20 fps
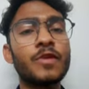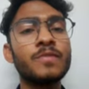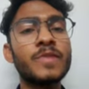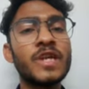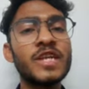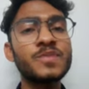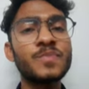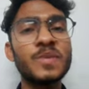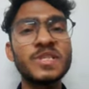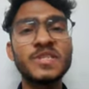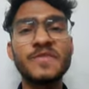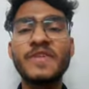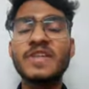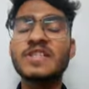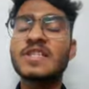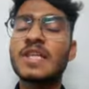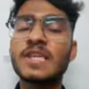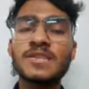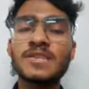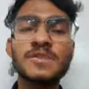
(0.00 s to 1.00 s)
specific
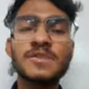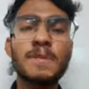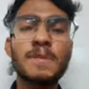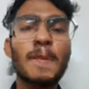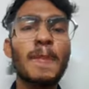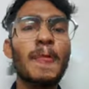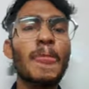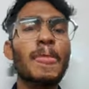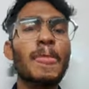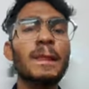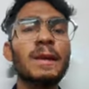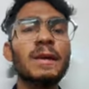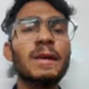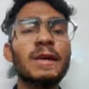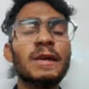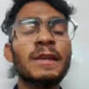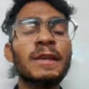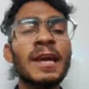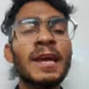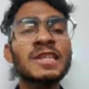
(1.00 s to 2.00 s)
size
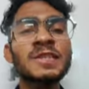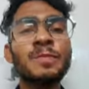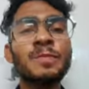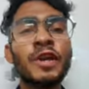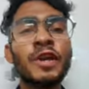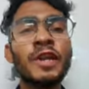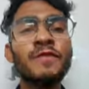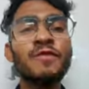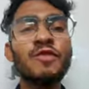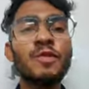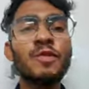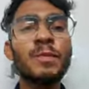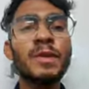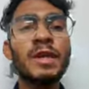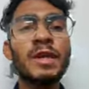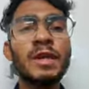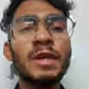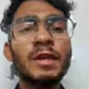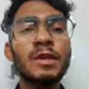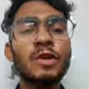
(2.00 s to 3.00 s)
next point would
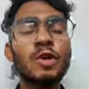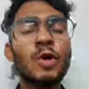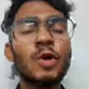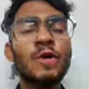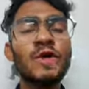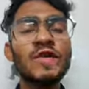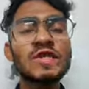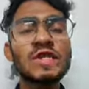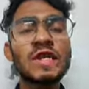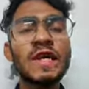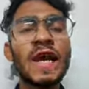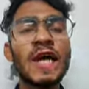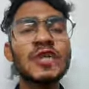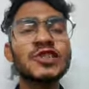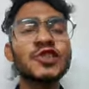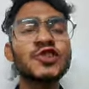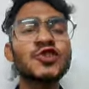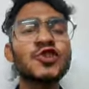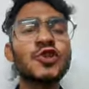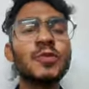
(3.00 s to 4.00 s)
be obviously hashes
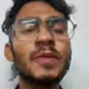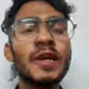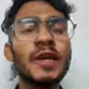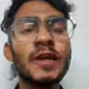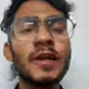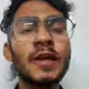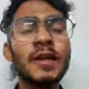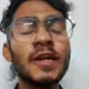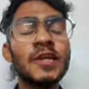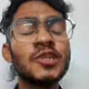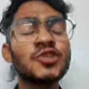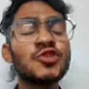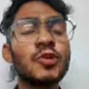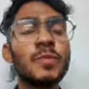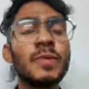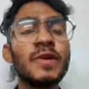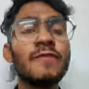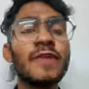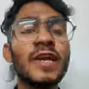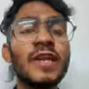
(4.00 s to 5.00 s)
should be hidden it should be
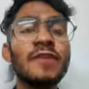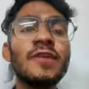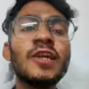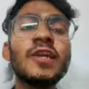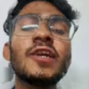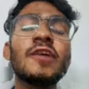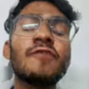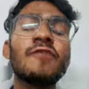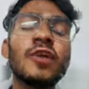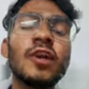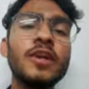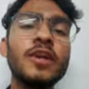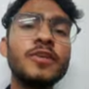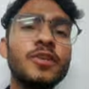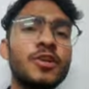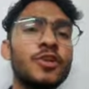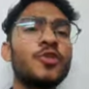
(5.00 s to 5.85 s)
very very difficult